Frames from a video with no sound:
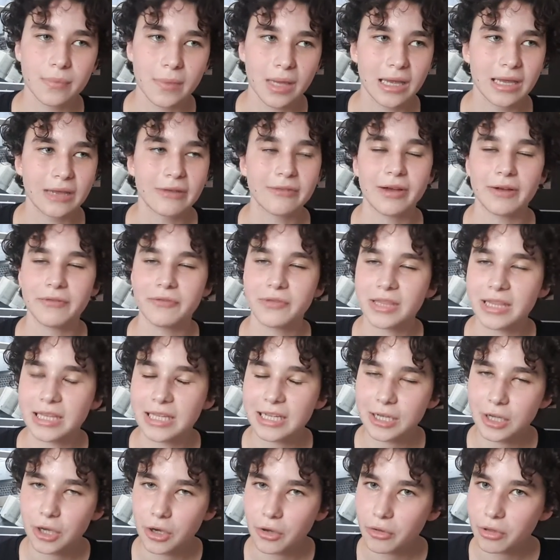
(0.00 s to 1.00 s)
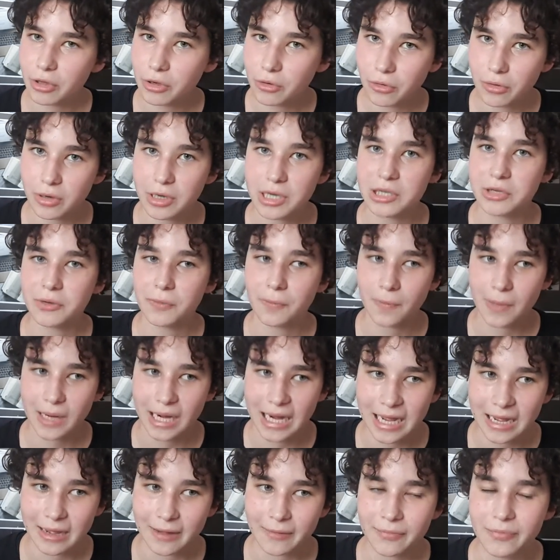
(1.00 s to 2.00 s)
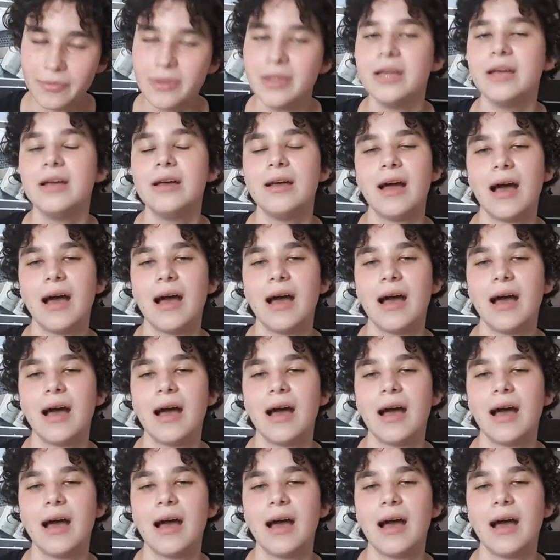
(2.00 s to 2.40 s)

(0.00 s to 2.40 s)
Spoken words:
if everything goes according to plan,